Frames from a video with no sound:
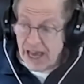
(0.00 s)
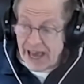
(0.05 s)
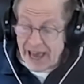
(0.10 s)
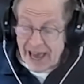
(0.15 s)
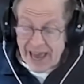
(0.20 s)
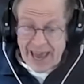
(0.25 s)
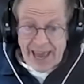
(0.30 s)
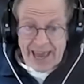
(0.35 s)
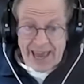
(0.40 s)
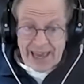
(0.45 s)

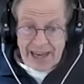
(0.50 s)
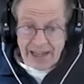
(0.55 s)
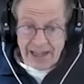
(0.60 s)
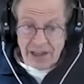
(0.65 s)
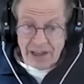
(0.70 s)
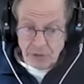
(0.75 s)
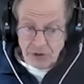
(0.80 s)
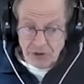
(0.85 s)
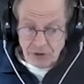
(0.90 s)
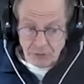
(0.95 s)
And it
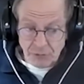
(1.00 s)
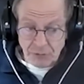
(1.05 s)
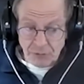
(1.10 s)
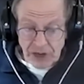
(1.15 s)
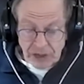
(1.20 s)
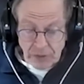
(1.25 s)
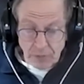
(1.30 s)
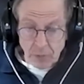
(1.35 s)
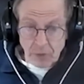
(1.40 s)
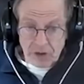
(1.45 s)
was the
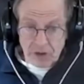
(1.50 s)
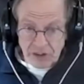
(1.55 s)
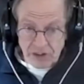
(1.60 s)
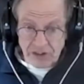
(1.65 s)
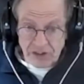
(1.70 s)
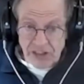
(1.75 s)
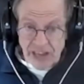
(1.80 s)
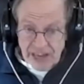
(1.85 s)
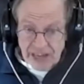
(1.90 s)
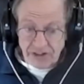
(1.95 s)
Bretton Woods
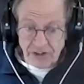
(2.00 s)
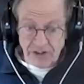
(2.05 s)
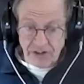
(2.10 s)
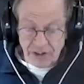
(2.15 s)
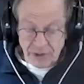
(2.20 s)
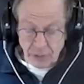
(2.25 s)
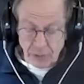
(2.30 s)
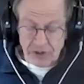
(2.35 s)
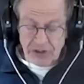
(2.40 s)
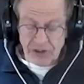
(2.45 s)
standards.
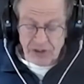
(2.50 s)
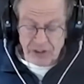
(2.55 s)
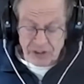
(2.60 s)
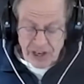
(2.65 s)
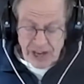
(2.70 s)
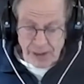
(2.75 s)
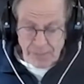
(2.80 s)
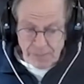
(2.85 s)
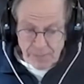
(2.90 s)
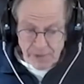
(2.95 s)
It was a
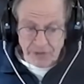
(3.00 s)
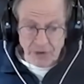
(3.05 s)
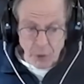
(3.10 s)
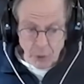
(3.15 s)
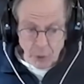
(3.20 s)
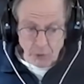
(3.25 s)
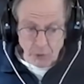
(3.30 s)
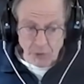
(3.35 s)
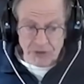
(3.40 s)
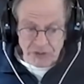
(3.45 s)
type of
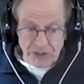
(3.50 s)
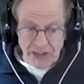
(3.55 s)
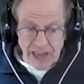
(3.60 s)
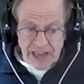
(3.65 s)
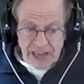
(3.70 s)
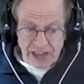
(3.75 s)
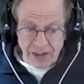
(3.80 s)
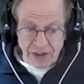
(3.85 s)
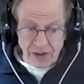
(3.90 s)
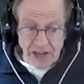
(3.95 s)
gold
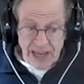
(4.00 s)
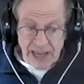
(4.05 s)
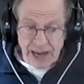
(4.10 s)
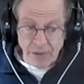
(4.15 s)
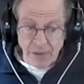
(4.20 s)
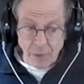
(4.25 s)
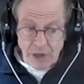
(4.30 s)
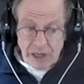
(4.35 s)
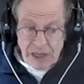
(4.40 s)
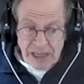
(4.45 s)
standard.
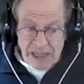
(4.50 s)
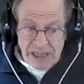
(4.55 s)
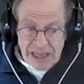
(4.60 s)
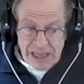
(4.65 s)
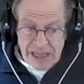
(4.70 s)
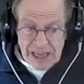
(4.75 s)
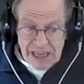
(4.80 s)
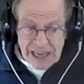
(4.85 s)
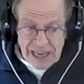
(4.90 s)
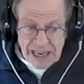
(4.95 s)
And we,
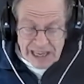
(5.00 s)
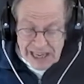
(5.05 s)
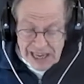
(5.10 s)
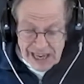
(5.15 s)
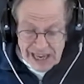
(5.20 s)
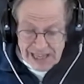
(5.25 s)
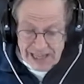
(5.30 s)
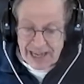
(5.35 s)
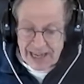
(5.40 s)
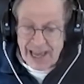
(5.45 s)

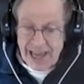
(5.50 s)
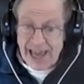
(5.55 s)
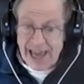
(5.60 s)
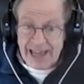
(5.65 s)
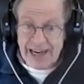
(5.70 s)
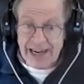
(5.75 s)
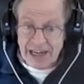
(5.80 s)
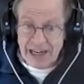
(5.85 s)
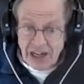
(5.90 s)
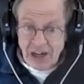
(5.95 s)
again, had
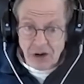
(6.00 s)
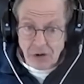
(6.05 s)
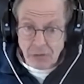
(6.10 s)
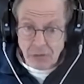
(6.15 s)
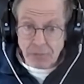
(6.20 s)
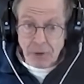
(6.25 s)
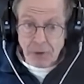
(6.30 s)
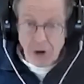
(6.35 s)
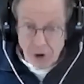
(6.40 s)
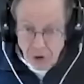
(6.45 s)
a near
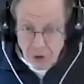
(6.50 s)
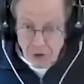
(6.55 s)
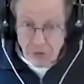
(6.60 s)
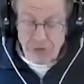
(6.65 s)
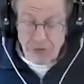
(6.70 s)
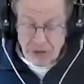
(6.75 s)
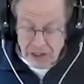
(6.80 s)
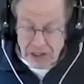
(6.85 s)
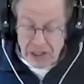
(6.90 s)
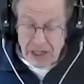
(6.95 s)

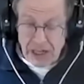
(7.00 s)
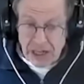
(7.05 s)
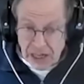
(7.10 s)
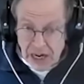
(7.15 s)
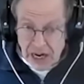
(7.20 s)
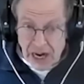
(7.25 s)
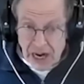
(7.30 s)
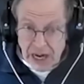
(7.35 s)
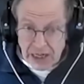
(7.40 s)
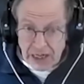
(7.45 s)
perfect
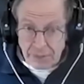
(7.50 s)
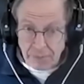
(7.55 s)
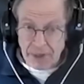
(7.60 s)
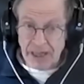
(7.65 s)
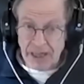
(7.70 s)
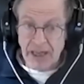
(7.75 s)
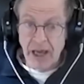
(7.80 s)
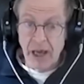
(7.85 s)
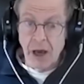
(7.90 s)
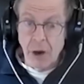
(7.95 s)
economy
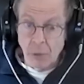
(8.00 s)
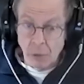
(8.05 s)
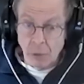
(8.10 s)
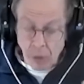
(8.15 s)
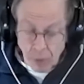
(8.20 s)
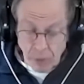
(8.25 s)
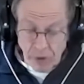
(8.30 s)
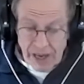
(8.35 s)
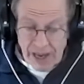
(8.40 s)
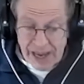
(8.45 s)
where
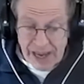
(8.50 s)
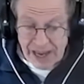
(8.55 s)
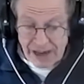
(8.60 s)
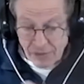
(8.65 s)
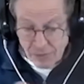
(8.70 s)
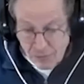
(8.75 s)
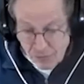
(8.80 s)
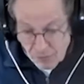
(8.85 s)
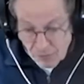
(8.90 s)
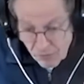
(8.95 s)
we had
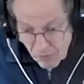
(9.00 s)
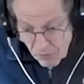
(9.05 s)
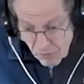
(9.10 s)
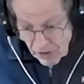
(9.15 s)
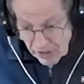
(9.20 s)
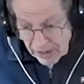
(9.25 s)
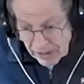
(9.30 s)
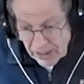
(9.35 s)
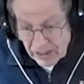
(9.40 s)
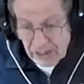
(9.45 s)

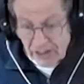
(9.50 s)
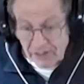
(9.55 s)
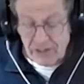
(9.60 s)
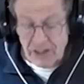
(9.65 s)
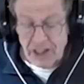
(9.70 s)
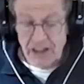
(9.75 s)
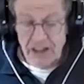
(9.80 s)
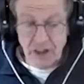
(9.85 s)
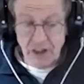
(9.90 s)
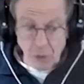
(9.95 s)
relatively
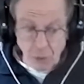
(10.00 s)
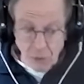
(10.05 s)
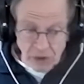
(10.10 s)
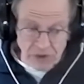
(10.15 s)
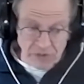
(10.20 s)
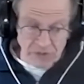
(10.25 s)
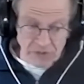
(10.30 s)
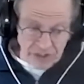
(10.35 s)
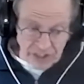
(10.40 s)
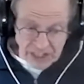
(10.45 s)
low
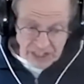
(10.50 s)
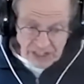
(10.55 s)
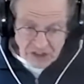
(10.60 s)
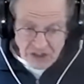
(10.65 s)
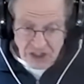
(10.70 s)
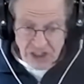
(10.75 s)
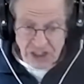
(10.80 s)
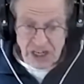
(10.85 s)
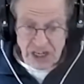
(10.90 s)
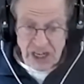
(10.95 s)

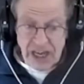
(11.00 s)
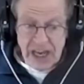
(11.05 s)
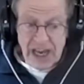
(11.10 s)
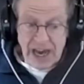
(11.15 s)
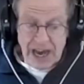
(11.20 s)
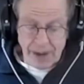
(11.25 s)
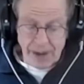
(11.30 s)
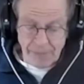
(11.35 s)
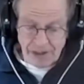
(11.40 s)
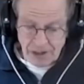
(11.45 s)
inflation.
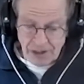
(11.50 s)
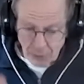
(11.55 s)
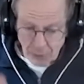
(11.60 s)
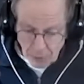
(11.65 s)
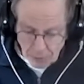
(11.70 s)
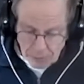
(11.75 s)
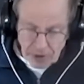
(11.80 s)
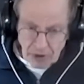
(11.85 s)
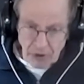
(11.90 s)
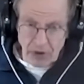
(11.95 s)
There were
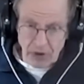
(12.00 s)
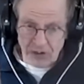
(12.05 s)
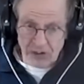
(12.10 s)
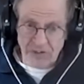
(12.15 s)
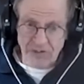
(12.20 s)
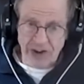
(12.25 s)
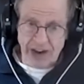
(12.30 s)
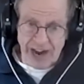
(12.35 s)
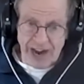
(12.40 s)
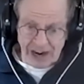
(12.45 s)
periods of
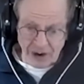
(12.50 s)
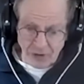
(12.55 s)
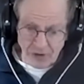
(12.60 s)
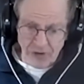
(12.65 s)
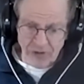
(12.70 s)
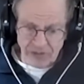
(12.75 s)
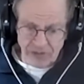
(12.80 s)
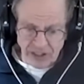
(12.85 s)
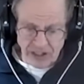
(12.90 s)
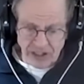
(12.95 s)
higher
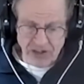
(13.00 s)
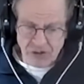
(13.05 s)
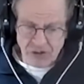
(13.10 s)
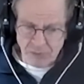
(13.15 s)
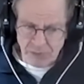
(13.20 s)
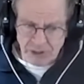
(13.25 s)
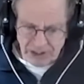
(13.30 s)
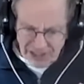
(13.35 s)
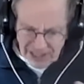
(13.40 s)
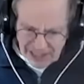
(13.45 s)
inflation,
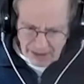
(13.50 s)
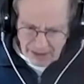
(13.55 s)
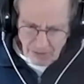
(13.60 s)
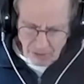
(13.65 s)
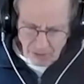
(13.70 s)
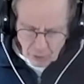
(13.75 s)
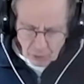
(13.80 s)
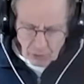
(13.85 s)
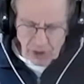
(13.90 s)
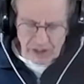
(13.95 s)
but they
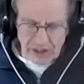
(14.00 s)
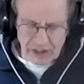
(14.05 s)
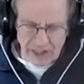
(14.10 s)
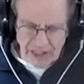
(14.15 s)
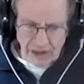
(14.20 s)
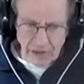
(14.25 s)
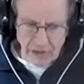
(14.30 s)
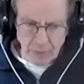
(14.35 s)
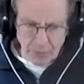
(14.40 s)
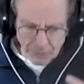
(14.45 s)

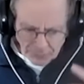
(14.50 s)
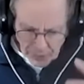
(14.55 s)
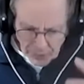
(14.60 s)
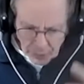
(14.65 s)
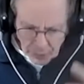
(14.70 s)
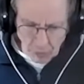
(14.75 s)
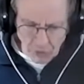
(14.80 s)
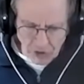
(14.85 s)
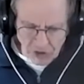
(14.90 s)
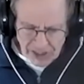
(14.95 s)
quickly
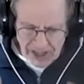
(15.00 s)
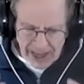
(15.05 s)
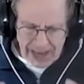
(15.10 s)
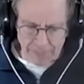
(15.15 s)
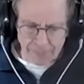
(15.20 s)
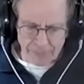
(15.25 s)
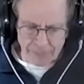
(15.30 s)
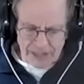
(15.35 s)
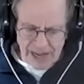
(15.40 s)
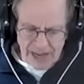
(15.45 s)
were
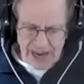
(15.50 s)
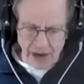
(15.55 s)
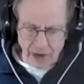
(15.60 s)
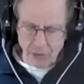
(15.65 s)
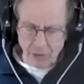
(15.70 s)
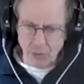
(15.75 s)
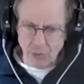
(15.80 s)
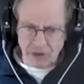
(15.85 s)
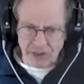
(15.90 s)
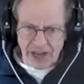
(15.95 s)
damped
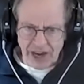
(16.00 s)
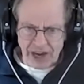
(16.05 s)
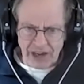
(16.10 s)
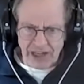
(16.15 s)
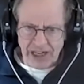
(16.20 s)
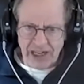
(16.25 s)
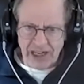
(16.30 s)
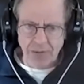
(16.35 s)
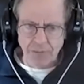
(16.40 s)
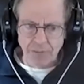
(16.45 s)
down without
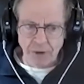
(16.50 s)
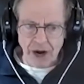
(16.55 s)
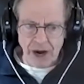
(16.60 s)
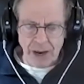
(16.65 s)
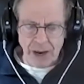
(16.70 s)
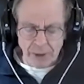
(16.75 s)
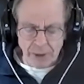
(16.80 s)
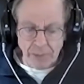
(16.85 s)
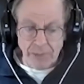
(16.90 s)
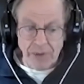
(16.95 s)
any
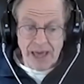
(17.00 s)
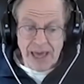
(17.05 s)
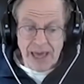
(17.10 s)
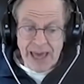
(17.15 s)
problem.